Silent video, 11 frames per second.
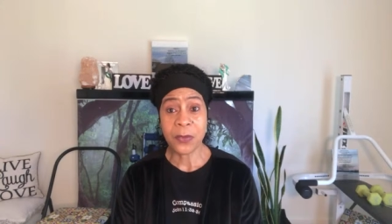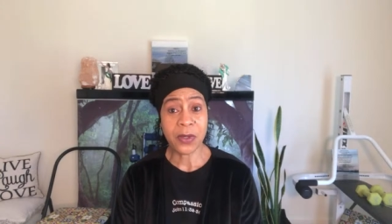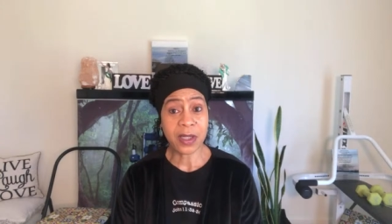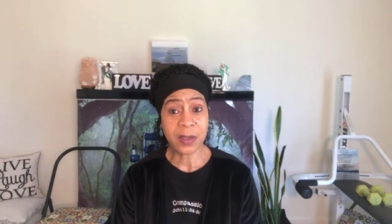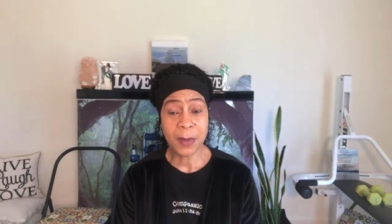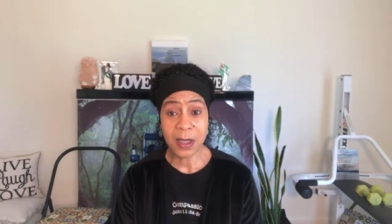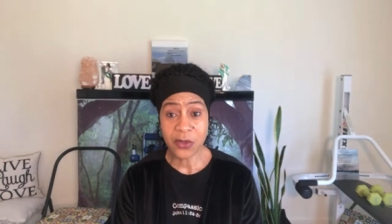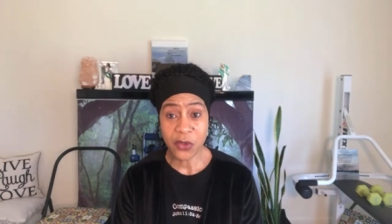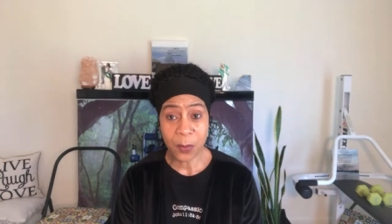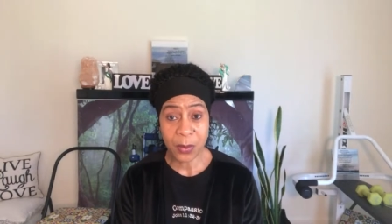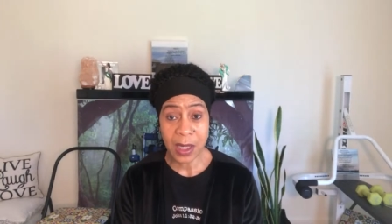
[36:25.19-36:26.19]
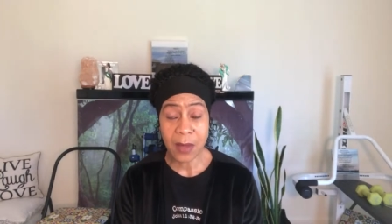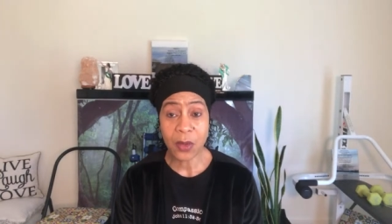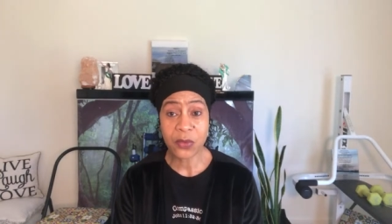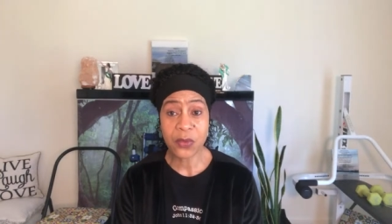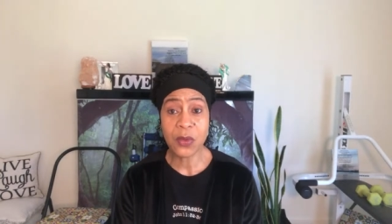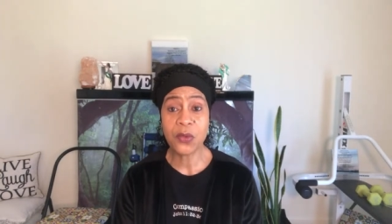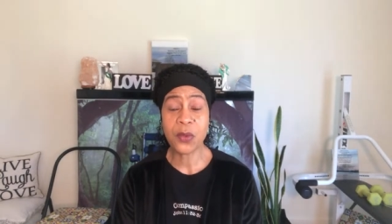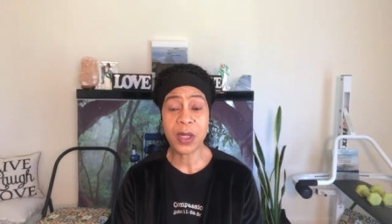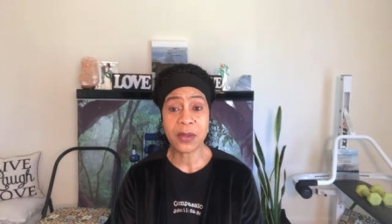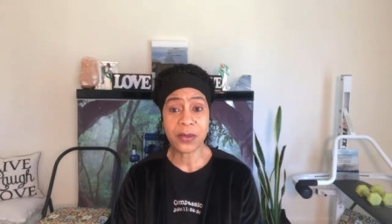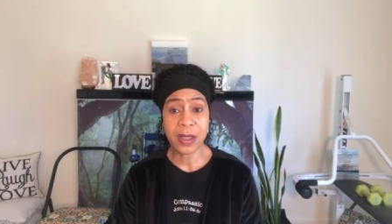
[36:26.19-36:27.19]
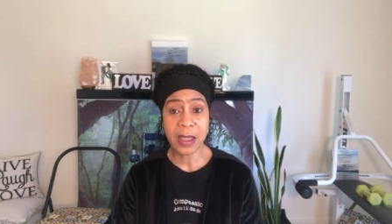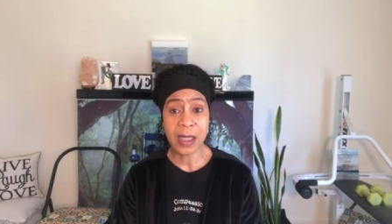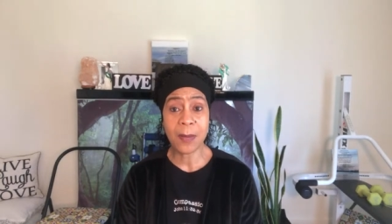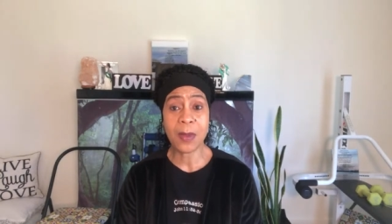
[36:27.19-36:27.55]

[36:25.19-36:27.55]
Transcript: just because you're bringing those nutrients in,